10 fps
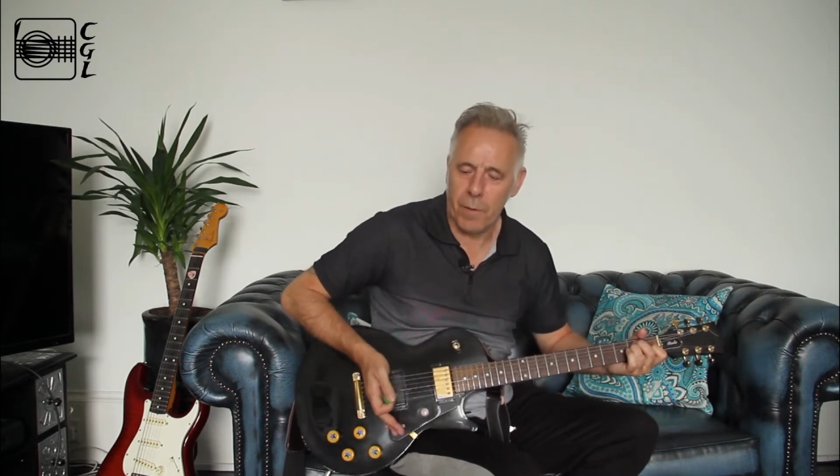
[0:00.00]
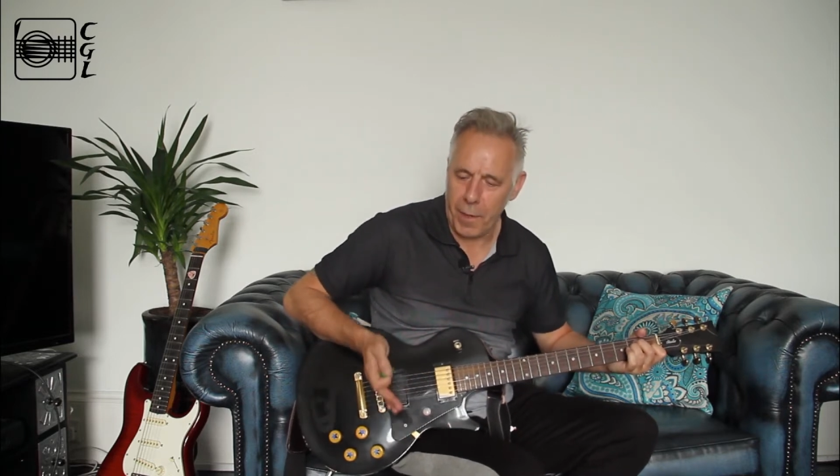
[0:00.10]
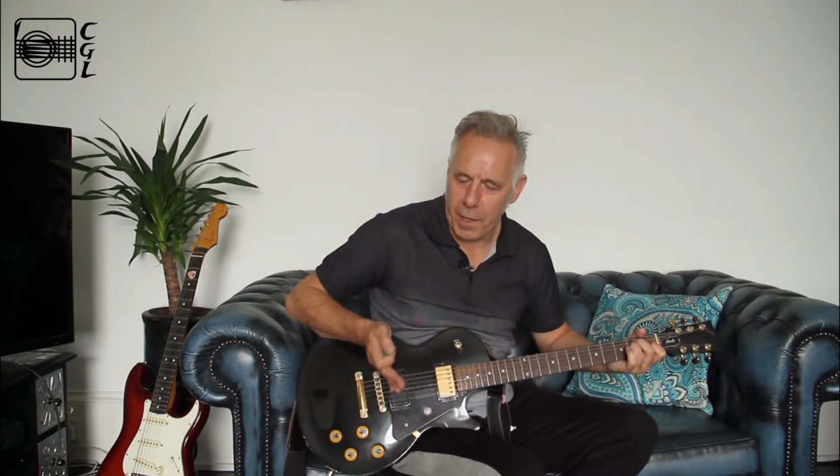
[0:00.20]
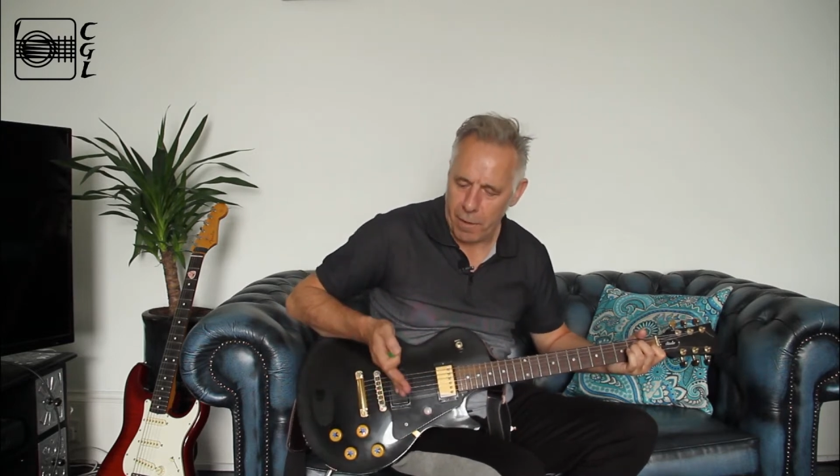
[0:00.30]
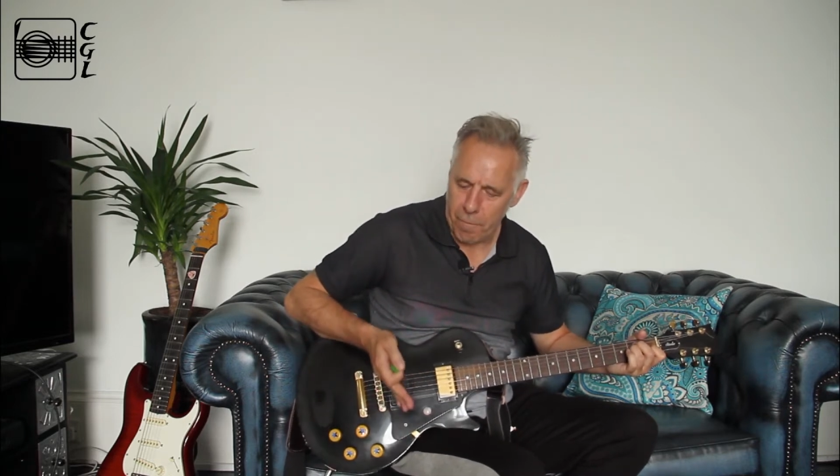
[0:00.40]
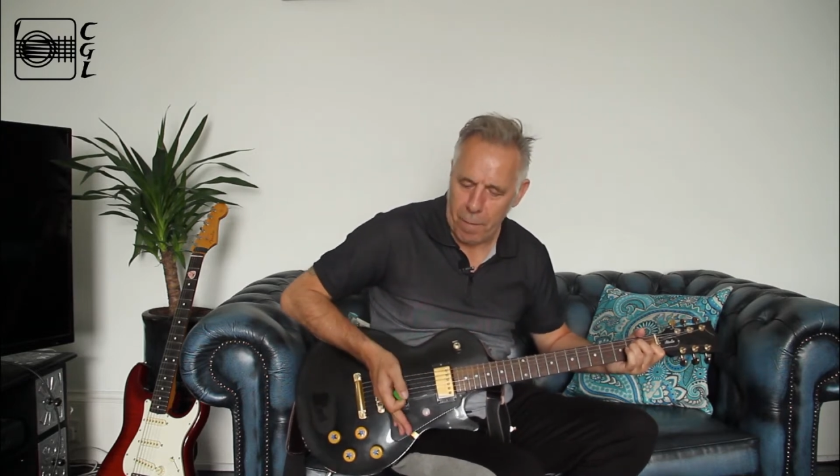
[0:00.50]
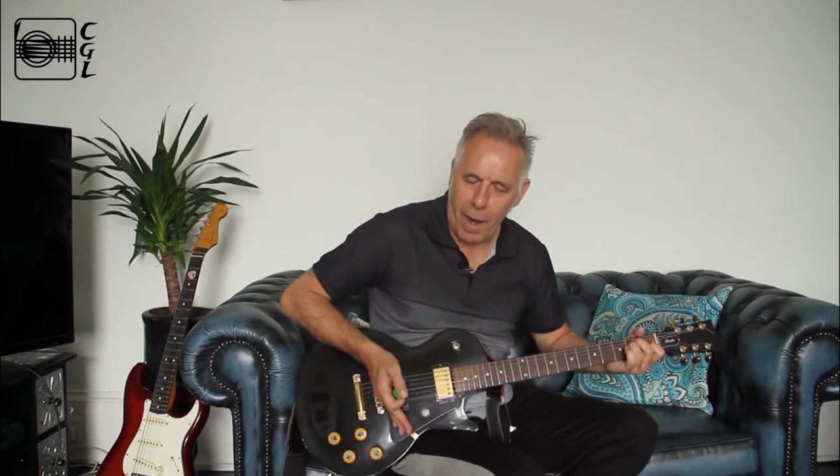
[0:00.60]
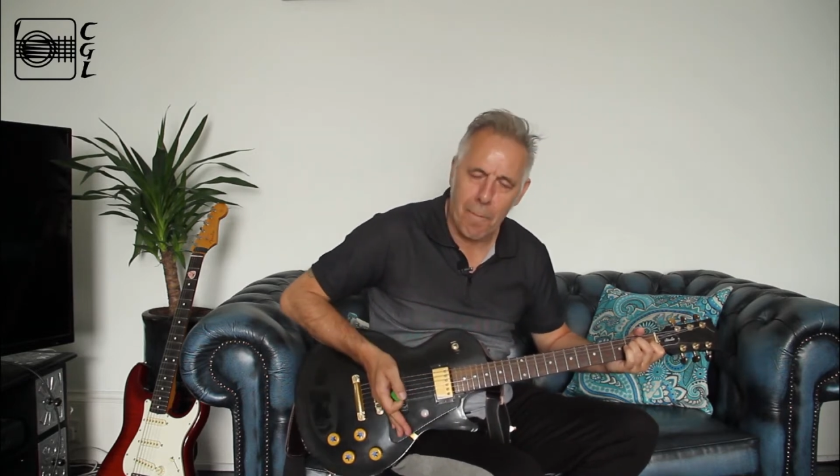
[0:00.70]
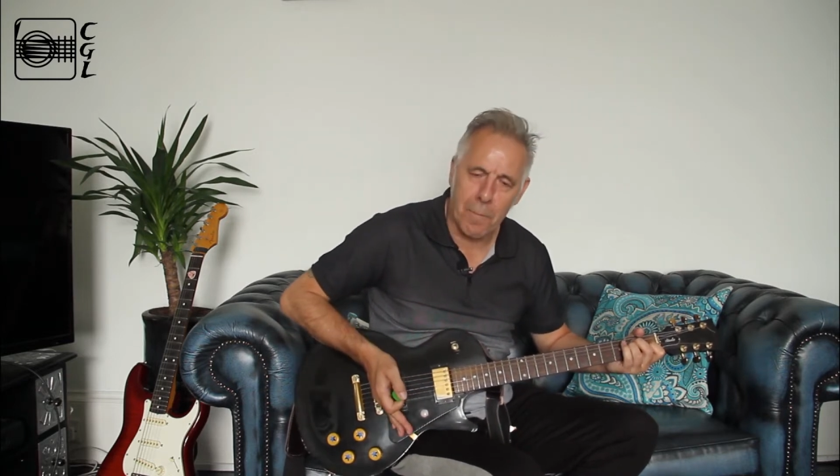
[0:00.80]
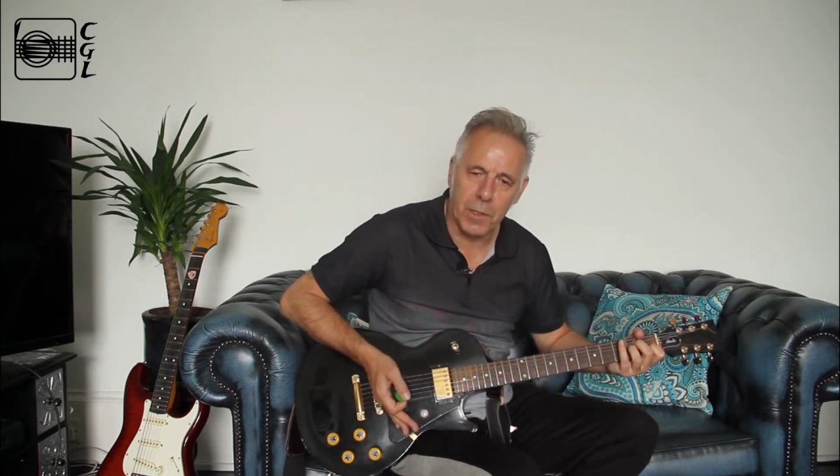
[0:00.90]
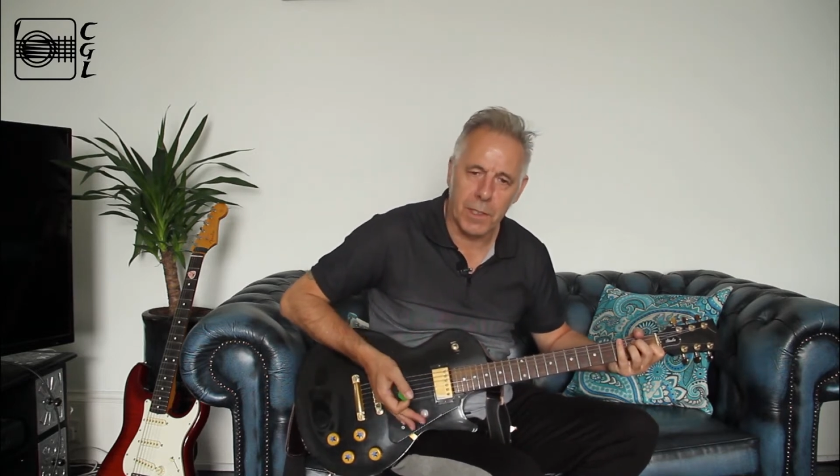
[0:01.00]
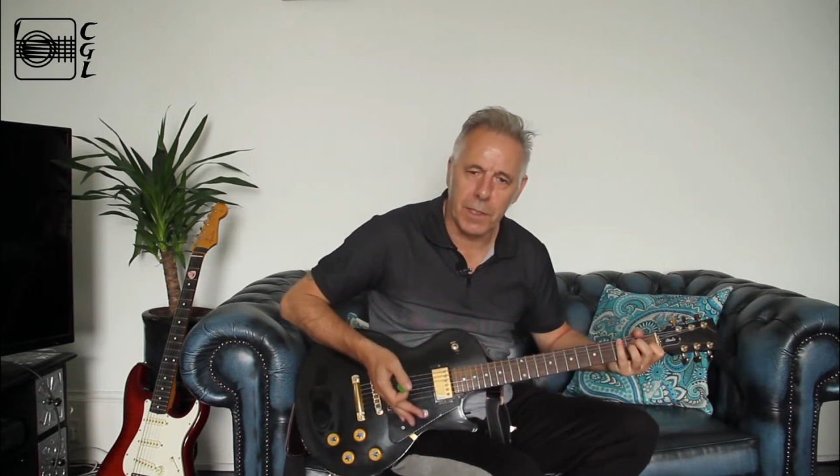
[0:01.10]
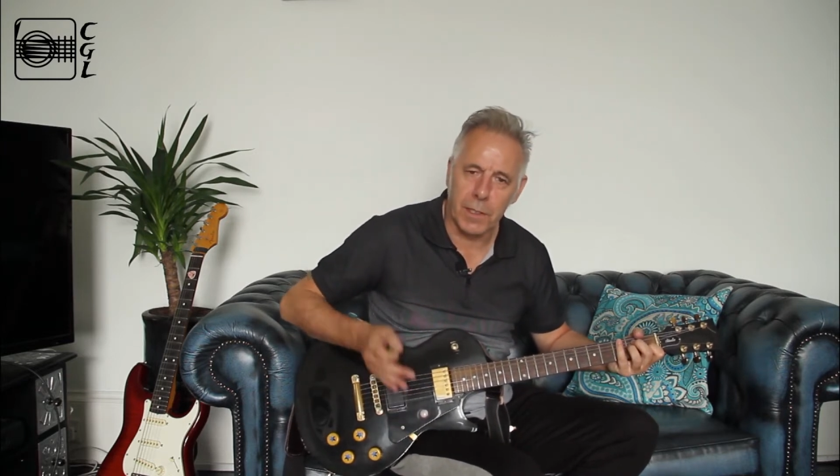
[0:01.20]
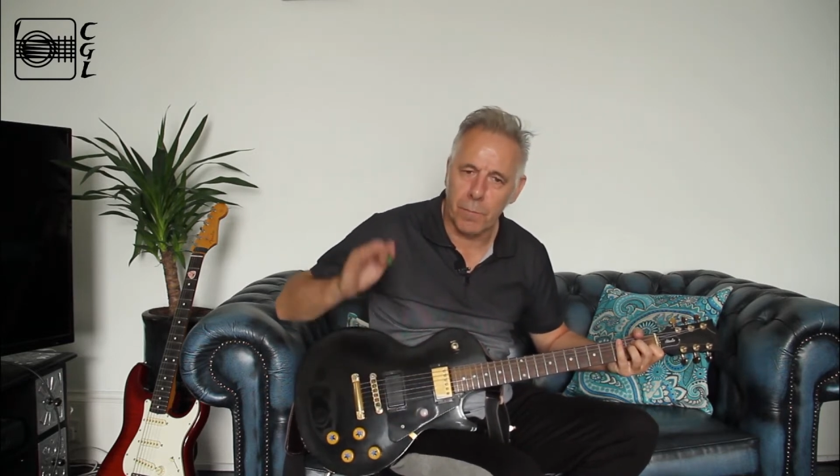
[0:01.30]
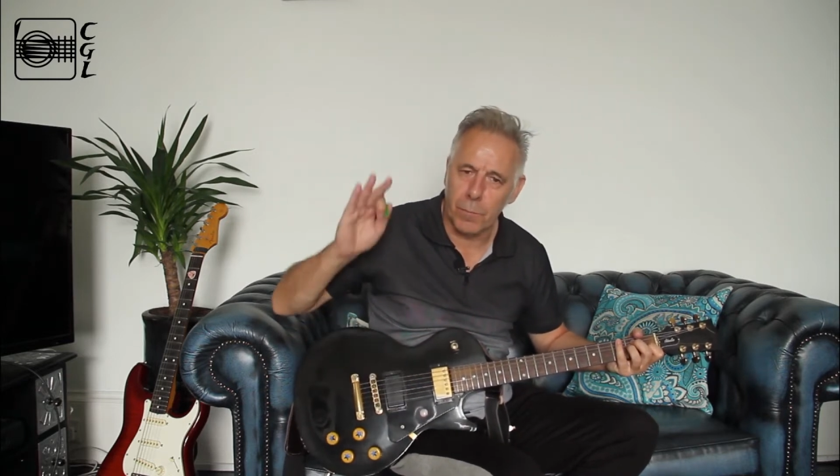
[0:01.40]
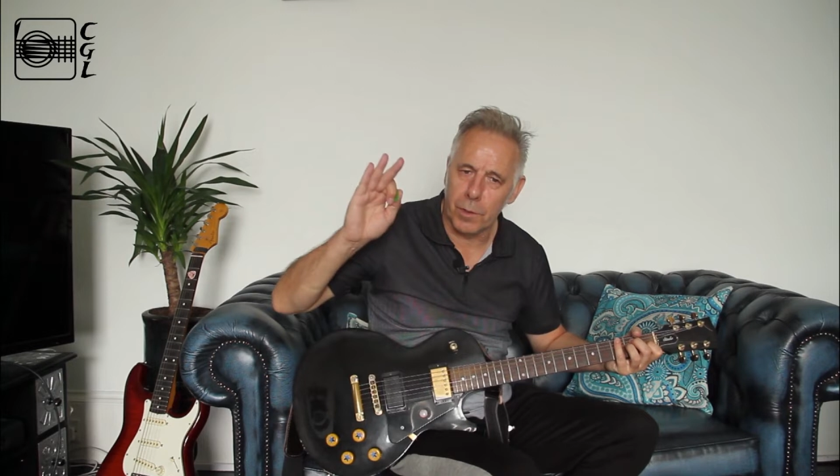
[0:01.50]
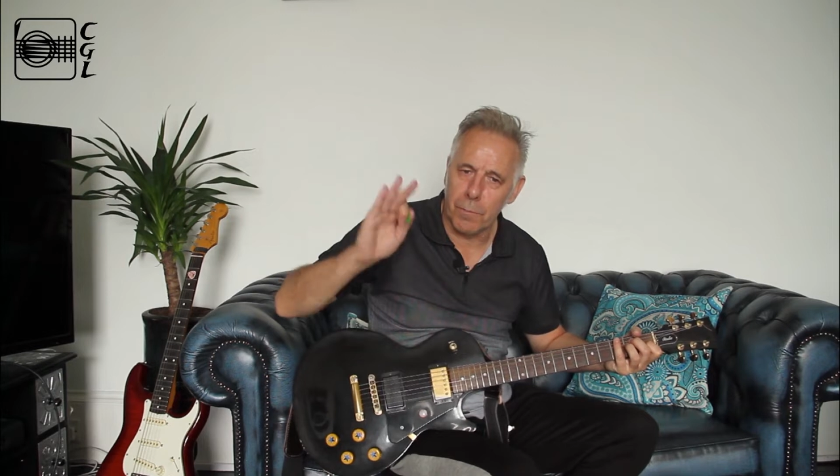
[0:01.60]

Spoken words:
but we kind of palm muted it and